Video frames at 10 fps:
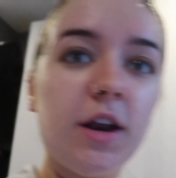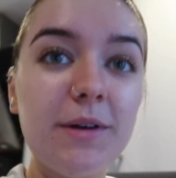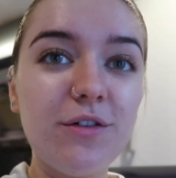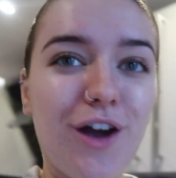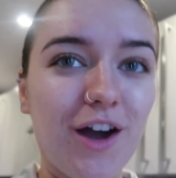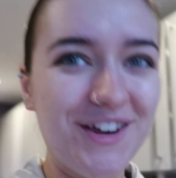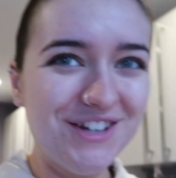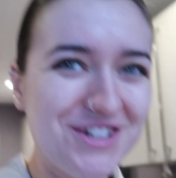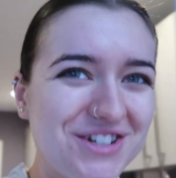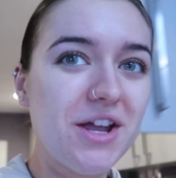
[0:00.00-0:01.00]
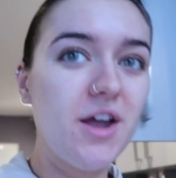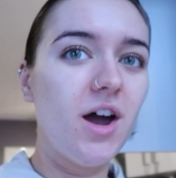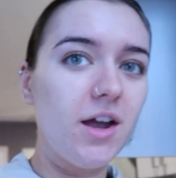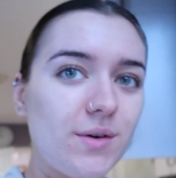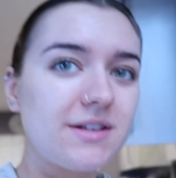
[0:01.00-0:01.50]
I'm in a rush,
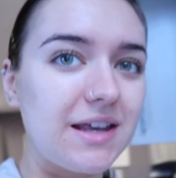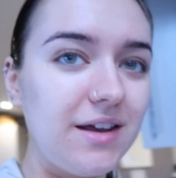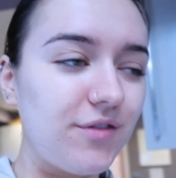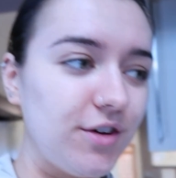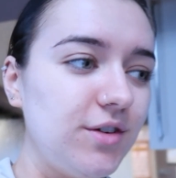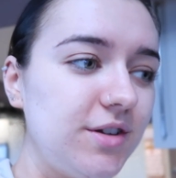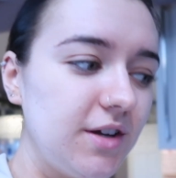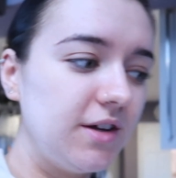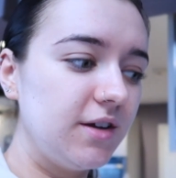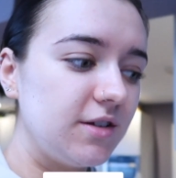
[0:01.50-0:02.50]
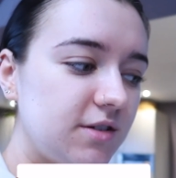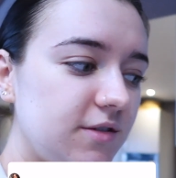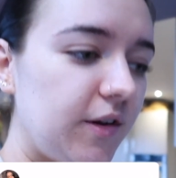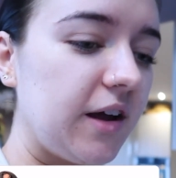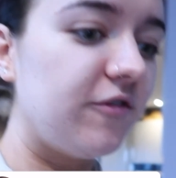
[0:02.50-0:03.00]
I always eat food
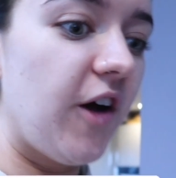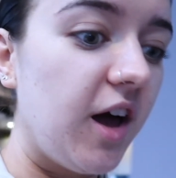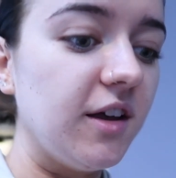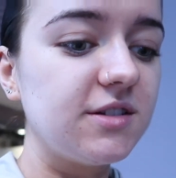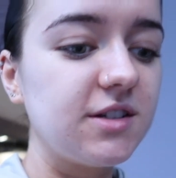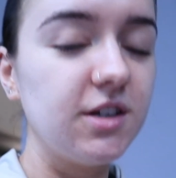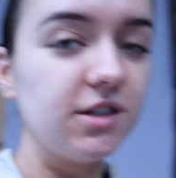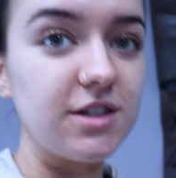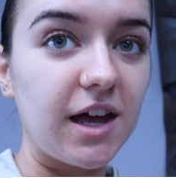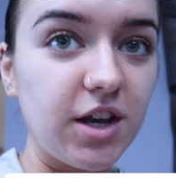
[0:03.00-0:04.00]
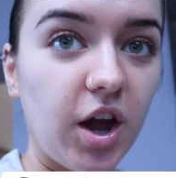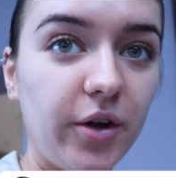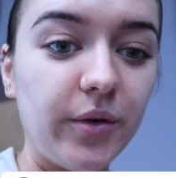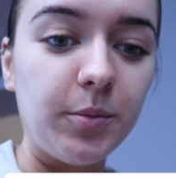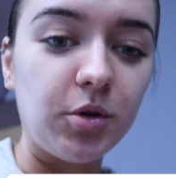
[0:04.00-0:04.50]
like first, so that I
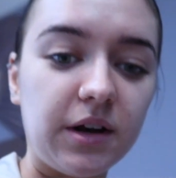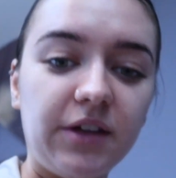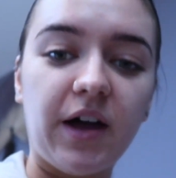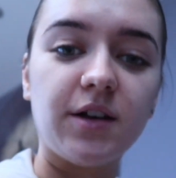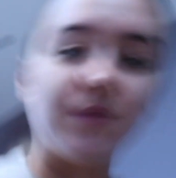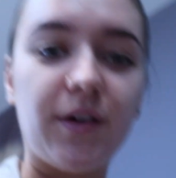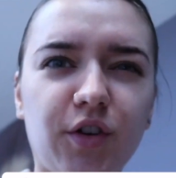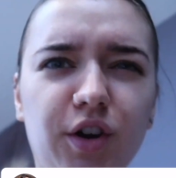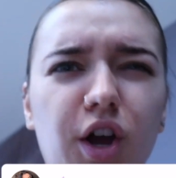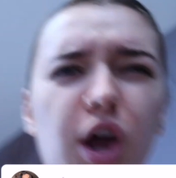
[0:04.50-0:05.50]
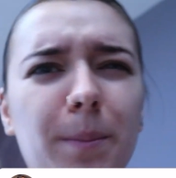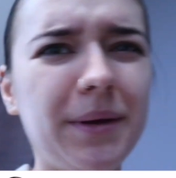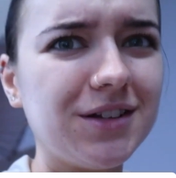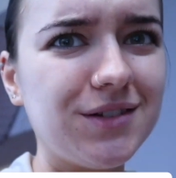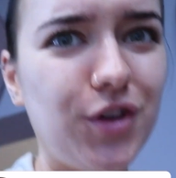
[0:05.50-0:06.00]
know I'm not gonna leave the house without food,
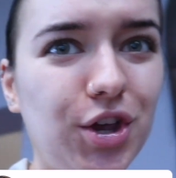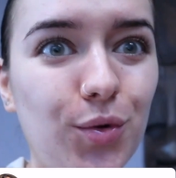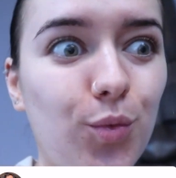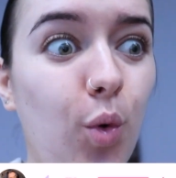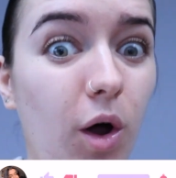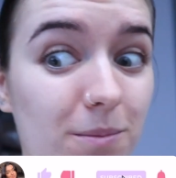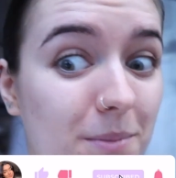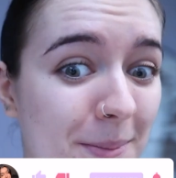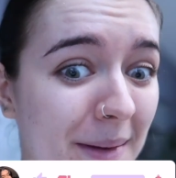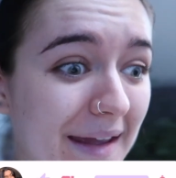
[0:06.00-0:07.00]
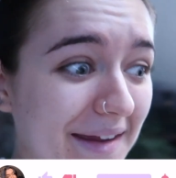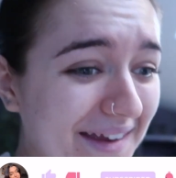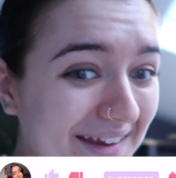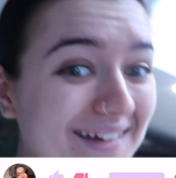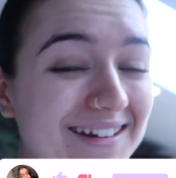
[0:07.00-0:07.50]
because if you want me
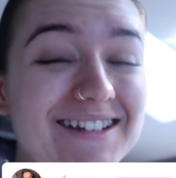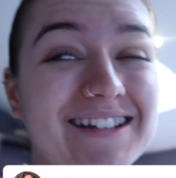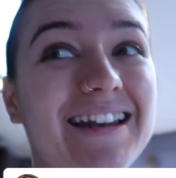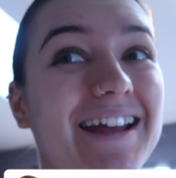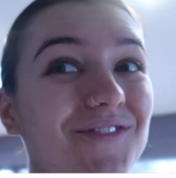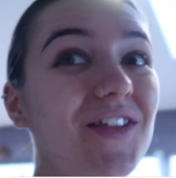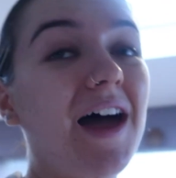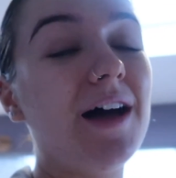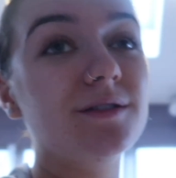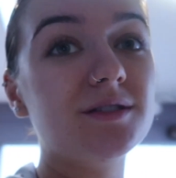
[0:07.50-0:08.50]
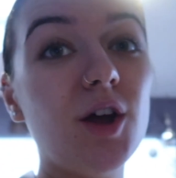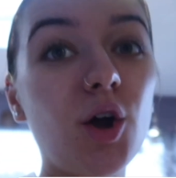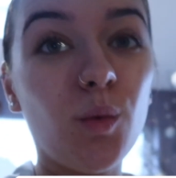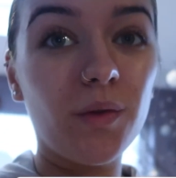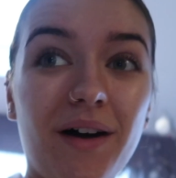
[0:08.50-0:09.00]
to leave the house
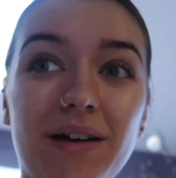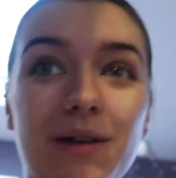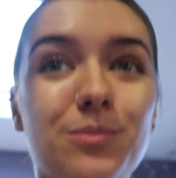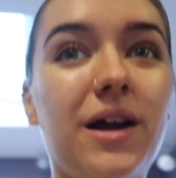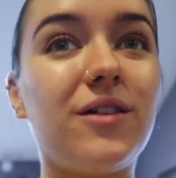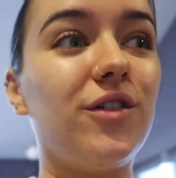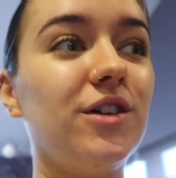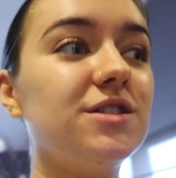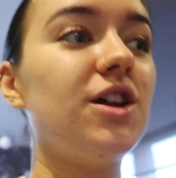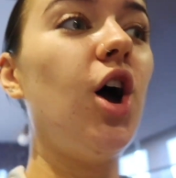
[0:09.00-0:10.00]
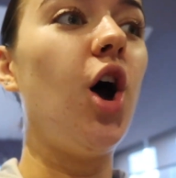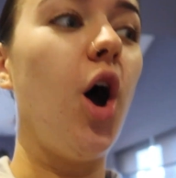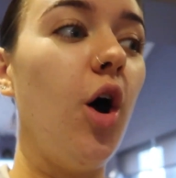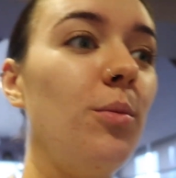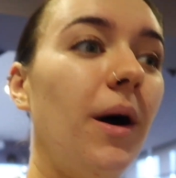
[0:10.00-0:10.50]
without eating breakfast,
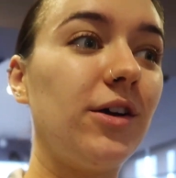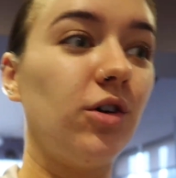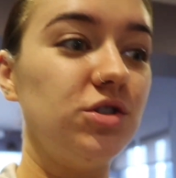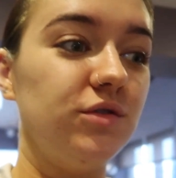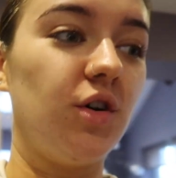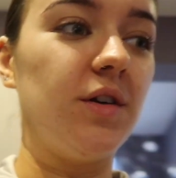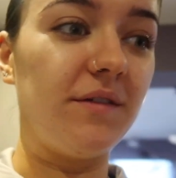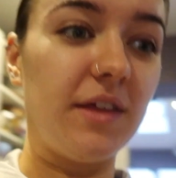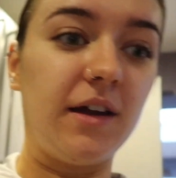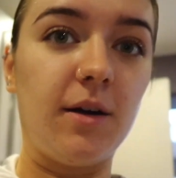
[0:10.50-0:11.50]
oh my God, you've got another thing